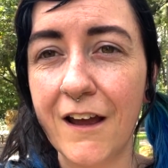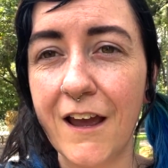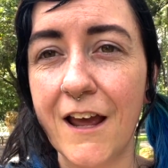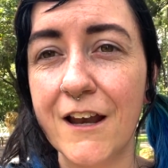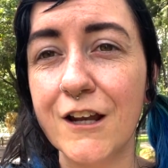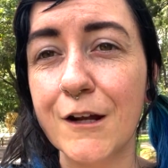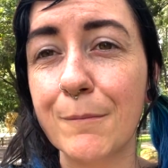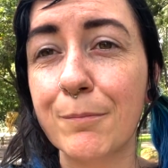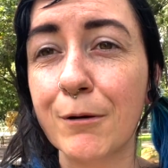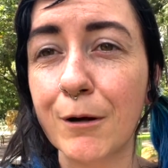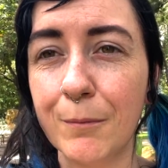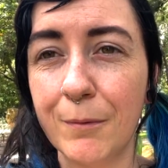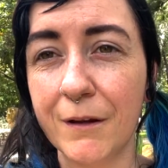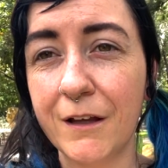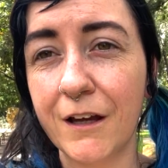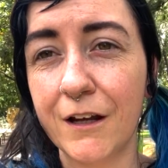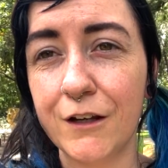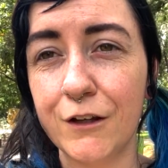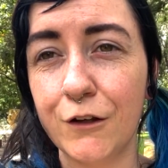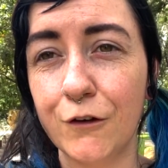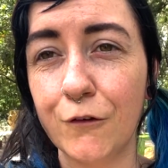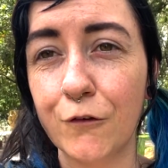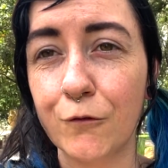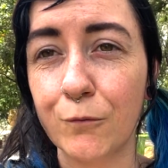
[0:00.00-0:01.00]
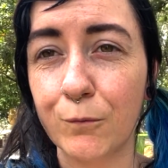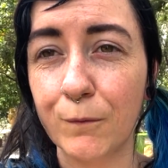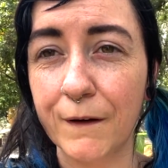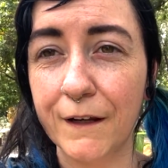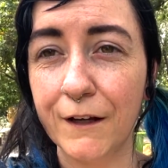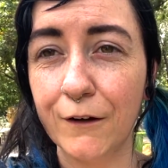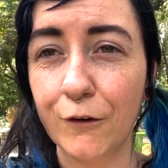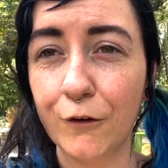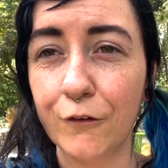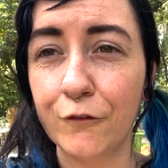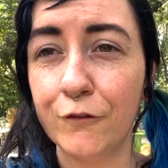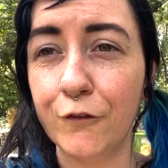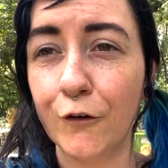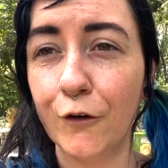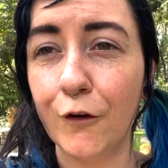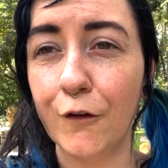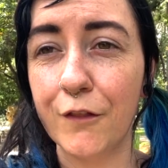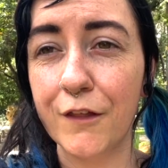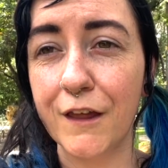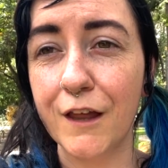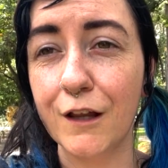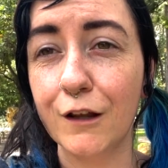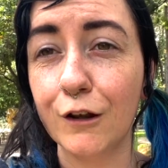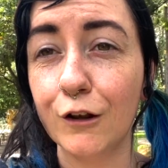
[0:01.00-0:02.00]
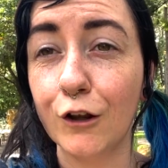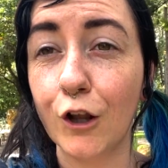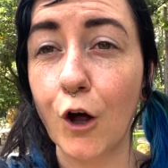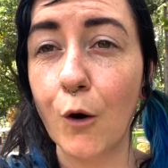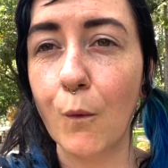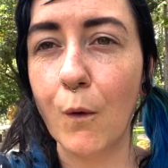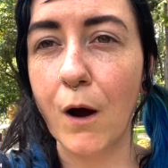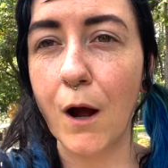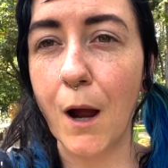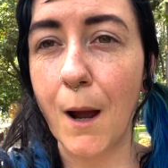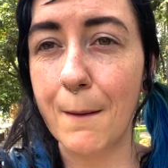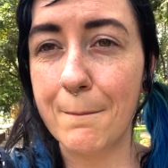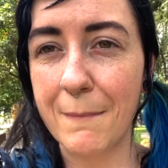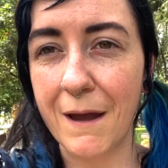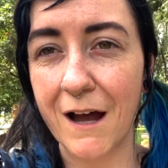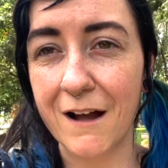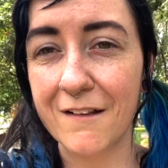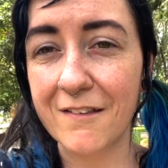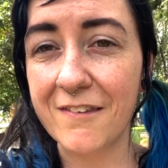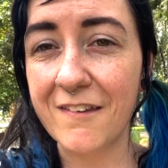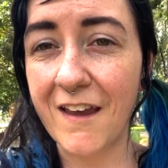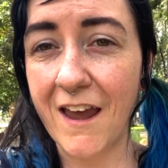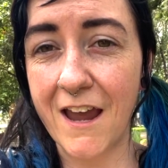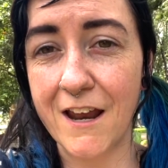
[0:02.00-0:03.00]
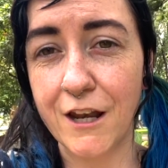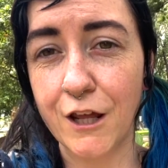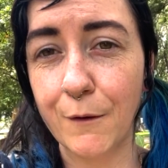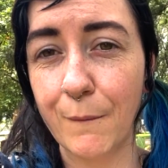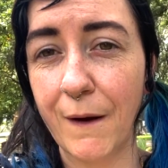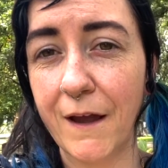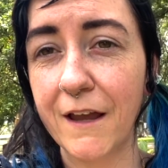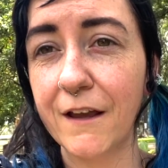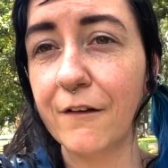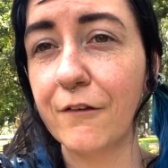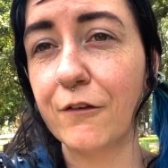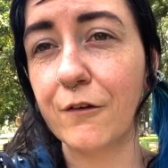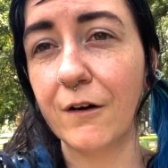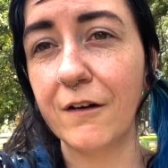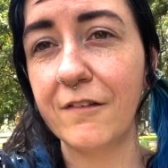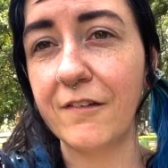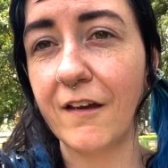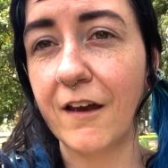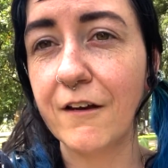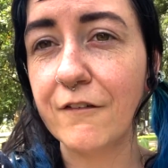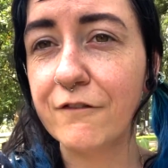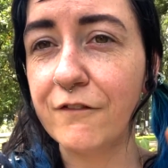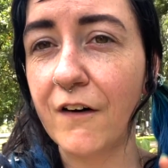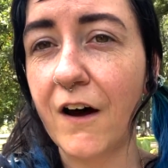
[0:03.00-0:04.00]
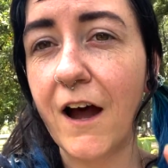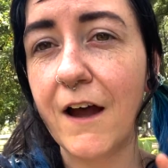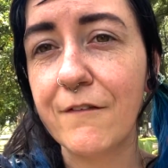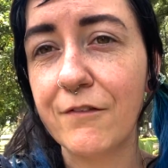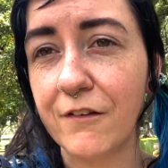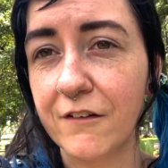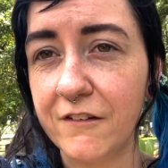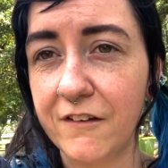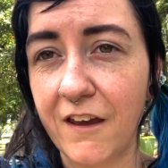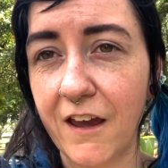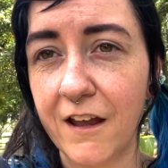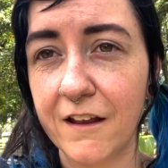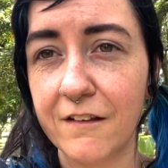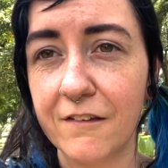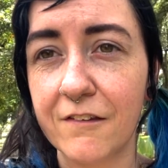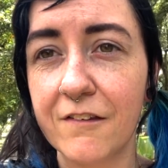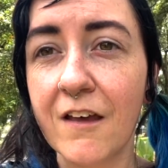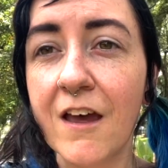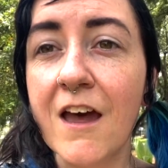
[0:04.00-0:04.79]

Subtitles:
and you're probably going to use real for the lower amounts anyway. So I'd say 5s and 10s